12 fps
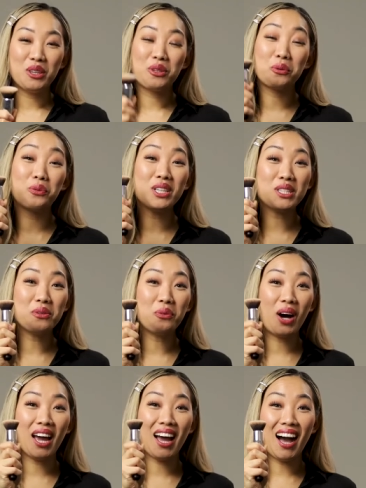The reason
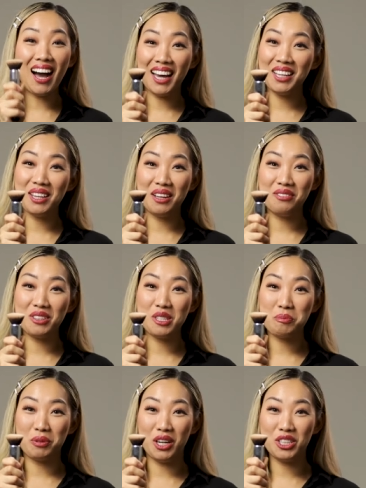why I love
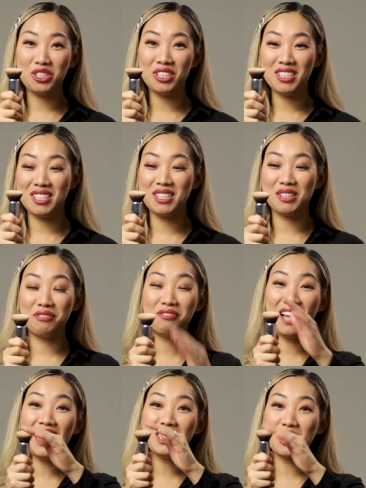this brush is it's a
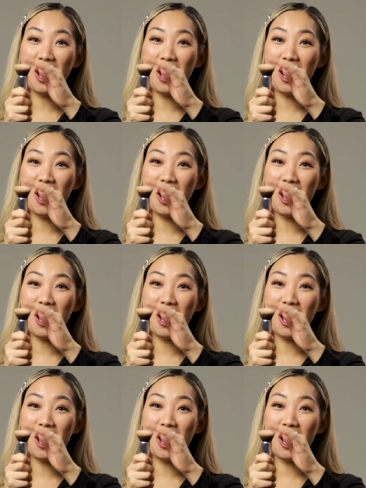flat